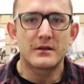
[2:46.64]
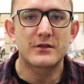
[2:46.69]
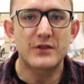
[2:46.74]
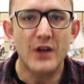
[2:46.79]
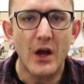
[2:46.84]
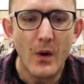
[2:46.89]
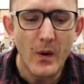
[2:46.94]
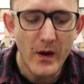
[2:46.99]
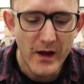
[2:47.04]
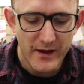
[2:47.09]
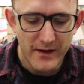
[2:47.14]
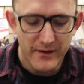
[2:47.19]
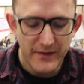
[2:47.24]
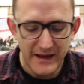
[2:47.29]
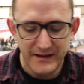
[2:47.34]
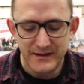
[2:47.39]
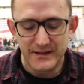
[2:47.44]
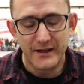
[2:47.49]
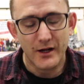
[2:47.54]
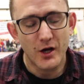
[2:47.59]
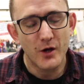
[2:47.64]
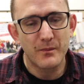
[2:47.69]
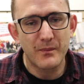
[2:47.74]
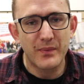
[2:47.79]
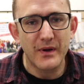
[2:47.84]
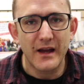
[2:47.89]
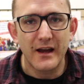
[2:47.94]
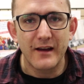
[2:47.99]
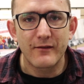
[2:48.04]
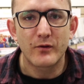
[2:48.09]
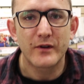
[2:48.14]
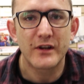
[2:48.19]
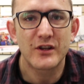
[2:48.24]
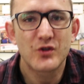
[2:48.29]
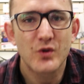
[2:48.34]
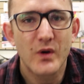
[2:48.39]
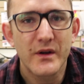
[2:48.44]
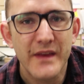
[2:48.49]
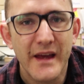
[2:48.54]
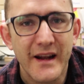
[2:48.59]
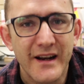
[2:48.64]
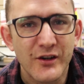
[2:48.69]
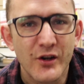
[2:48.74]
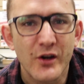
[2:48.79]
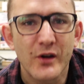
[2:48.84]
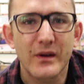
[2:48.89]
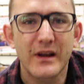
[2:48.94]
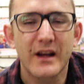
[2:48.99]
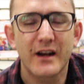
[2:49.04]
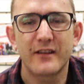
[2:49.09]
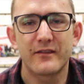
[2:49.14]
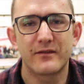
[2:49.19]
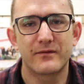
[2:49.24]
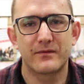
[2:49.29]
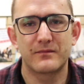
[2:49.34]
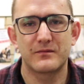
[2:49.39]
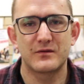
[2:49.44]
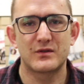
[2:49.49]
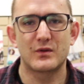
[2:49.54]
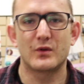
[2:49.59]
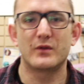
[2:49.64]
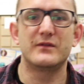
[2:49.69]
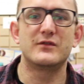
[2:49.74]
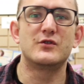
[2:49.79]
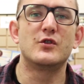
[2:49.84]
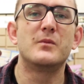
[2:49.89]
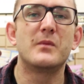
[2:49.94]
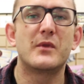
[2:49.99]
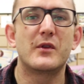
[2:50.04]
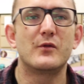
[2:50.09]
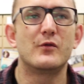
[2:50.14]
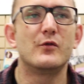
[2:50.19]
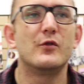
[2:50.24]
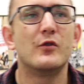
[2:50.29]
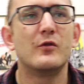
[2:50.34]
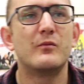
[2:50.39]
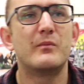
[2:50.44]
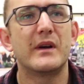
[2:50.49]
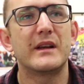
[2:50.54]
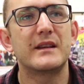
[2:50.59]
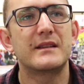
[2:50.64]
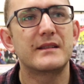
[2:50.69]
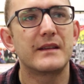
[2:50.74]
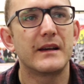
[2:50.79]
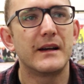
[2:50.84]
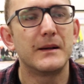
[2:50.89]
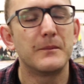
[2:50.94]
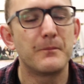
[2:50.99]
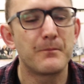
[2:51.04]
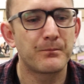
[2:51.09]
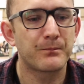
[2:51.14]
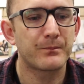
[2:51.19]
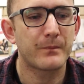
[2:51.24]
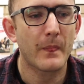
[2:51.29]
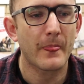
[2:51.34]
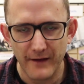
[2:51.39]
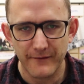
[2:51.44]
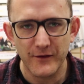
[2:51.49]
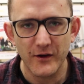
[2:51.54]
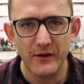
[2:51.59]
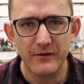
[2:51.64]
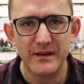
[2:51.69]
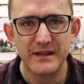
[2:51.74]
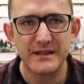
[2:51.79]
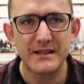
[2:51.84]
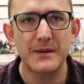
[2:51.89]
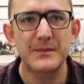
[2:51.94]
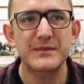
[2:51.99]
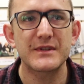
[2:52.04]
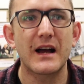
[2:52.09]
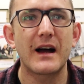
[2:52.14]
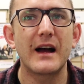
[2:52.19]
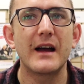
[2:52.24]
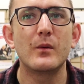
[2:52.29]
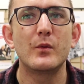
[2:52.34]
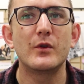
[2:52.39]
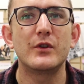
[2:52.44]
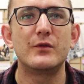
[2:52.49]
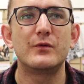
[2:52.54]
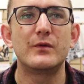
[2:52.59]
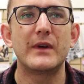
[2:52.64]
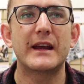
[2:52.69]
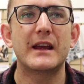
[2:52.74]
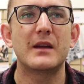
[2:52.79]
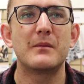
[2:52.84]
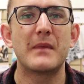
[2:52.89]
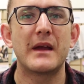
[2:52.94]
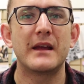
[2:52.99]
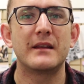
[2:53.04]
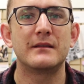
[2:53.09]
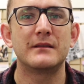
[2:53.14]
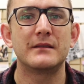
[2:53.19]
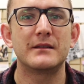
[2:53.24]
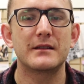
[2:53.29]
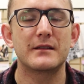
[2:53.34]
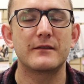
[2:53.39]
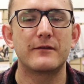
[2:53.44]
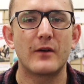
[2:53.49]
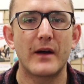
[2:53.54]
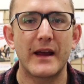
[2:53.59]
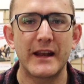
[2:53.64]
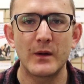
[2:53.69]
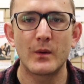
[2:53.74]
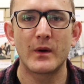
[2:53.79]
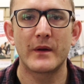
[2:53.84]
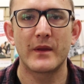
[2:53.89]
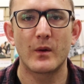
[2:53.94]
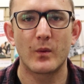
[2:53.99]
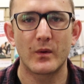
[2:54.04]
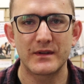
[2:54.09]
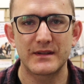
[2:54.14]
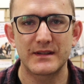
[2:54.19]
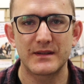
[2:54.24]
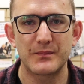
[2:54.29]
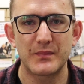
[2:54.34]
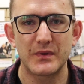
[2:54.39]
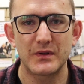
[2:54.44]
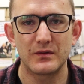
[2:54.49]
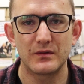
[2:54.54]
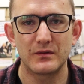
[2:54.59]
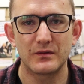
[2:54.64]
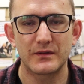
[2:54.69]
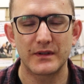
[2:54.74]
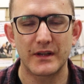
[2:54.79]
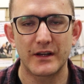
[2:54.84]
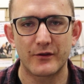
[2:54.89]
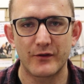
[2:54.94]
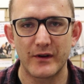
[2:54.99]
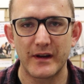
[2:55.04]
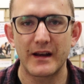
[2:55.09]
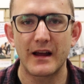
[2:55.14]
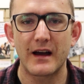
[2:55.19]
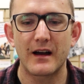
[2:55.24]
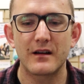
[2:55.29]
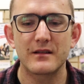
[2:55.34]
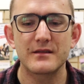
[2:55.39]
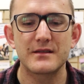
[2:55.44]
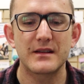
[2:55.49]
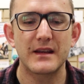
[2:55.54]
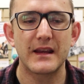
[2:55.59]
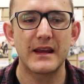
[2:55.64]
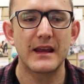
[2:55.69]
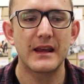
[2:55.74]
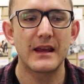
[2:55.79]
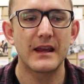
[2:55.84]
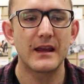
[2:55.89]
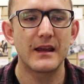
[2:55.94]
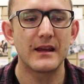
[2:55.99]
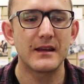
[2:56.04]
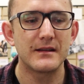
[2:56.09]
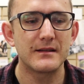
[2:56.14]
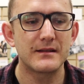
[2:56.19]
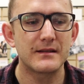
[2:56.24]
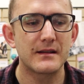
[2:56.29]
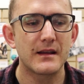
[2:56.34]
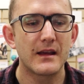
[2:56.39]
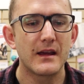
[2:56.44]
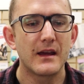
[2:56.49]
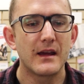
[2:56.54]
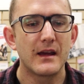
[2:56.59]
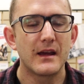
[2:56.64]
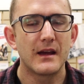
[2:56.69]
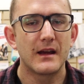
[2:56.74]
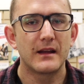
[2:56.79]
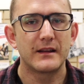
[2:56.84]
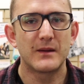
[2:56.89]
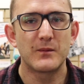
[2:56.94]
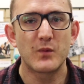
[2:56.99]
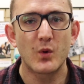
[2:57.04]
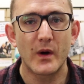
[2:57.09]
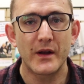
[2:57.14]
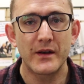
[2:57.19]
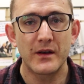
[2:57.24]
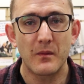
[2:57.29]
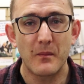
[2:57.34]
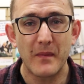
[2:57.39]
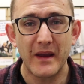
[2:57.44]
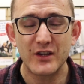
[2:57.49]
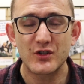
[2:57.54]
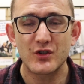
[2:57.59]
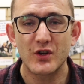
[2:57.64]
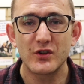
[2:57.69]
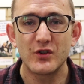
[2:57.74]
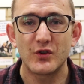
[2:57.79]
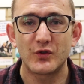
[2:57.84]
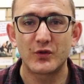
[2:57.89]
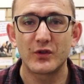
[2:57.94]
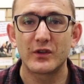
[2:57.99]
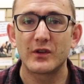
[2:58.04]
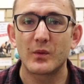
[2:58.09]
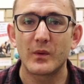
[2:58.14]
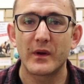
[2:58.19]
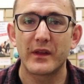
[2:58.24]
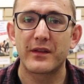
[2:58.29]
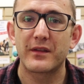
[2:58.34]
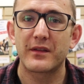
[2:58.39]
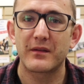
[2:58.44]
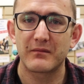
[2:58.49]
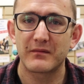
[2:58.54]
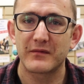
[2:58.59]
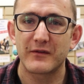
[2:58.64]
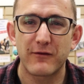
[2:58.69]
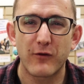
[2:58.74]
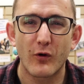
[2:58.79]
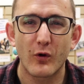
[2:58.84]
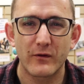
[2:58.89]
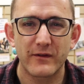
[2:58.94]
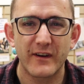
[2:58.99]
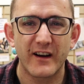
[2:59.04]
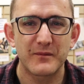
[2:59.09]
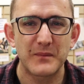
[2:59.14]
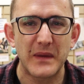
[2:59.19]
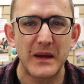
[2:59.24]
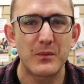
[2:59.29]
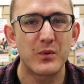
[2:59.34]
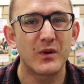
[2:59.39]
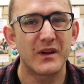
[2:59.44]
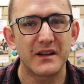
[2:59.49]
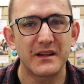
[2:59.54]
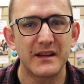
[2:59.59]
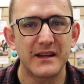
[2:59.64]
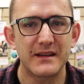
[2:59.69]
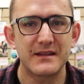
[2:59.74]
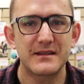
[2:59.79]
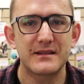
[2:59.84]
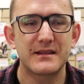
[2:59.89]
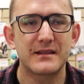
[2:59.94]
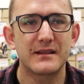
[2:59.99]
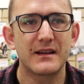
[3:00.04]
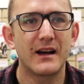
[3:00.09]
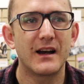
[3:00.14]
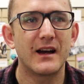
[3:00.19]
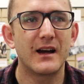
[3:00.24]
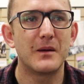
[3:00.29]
So that's it. I hope everyone enjoyed that. I know it kind of sort of zoomed through, but a few of the tips I would recommend for anyone that wants to build a greenhouse is, number one, make sure you do it with 4 or 5 people at least.